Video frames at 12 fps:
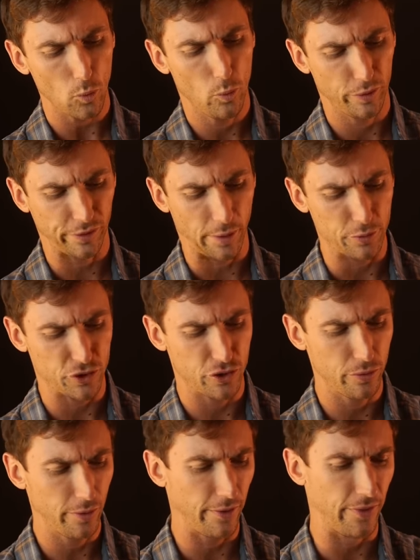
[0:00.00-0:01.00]
was I was
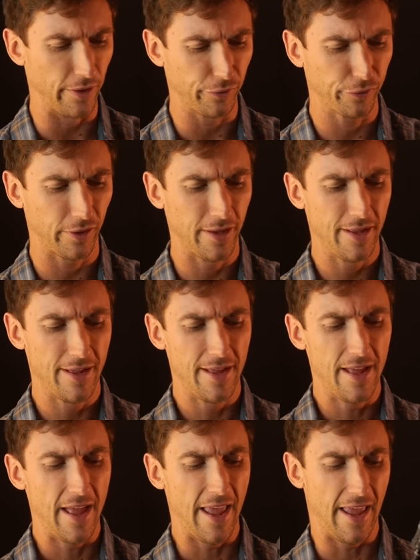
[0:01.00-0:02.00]
shooting this,
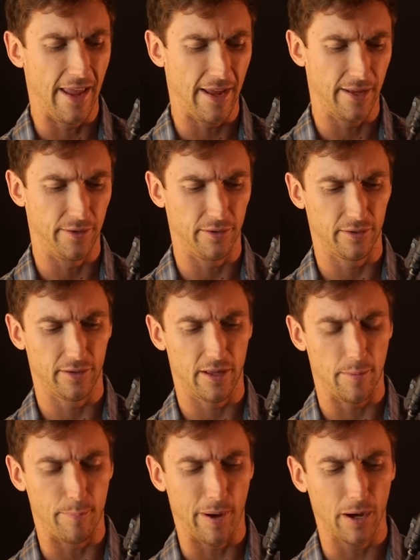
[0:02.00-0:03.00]
and
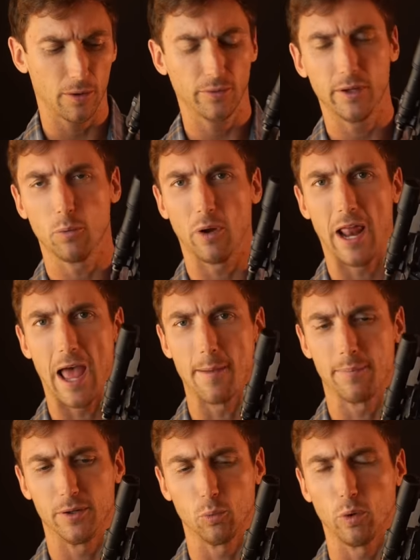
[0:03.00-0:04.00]
apparently what
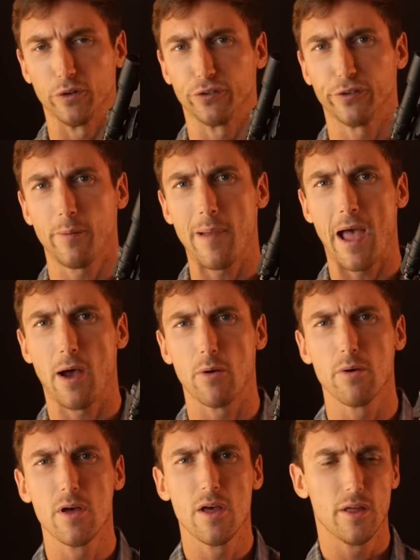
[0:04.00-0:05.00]
happened was
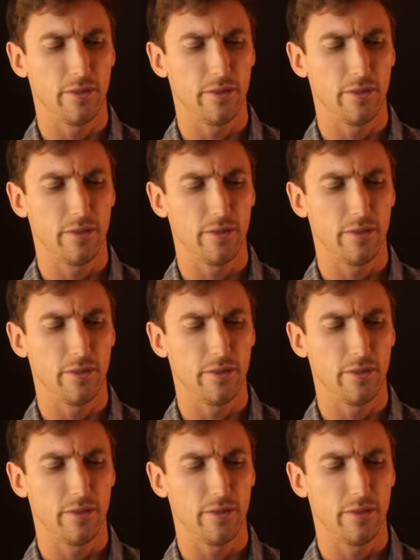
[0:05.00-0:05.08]
somehow